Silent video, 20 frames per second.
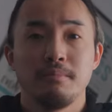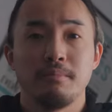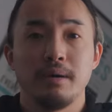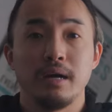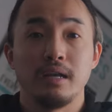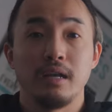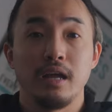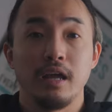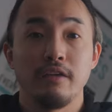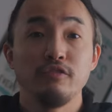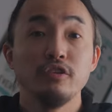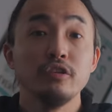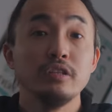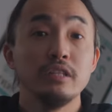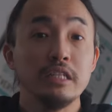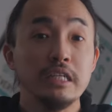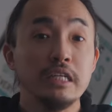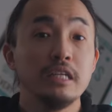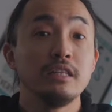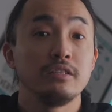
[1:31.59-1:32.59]
But if you
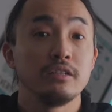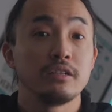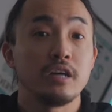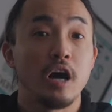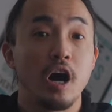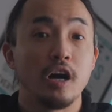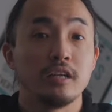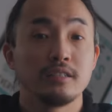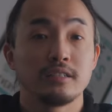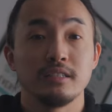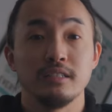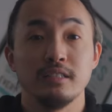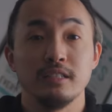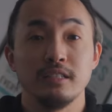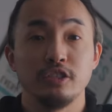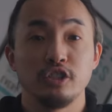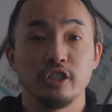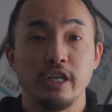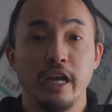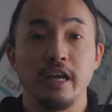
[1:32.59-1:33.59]
need to
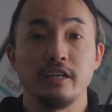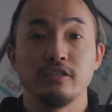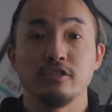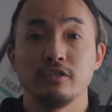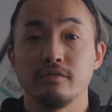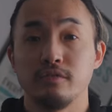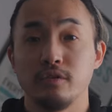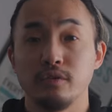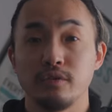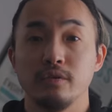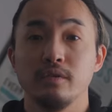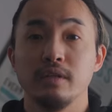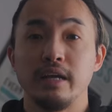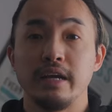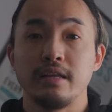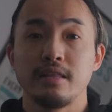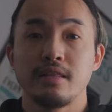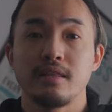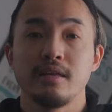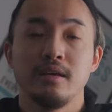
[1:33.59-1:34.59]
constantly change a focal
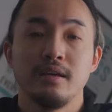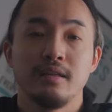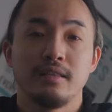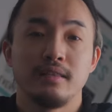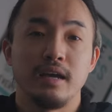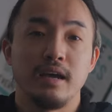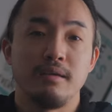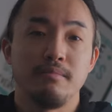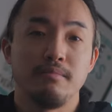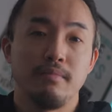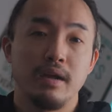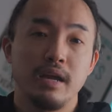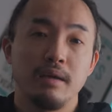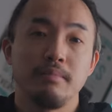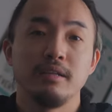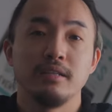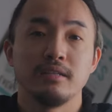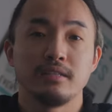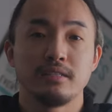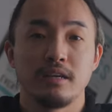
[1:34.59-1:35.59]
length, then
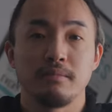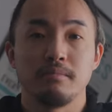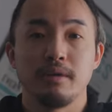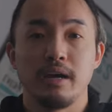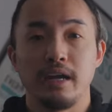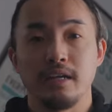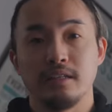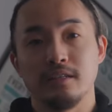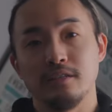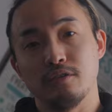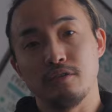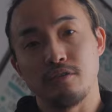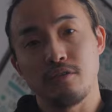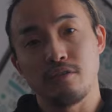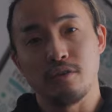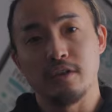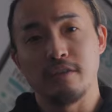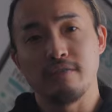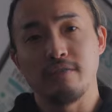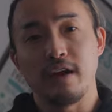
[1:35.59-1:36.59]
maybe the Sigma
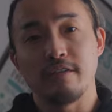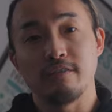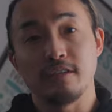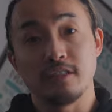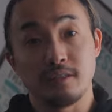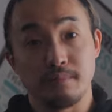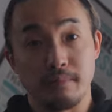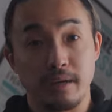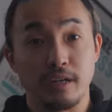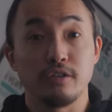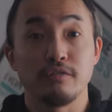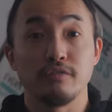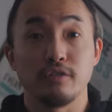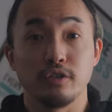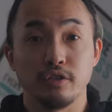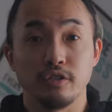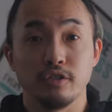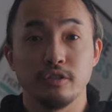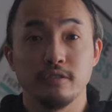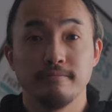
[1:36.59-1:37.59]
18-35 is better for
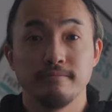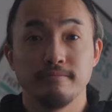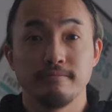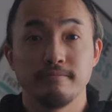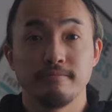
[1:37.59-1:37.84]
you.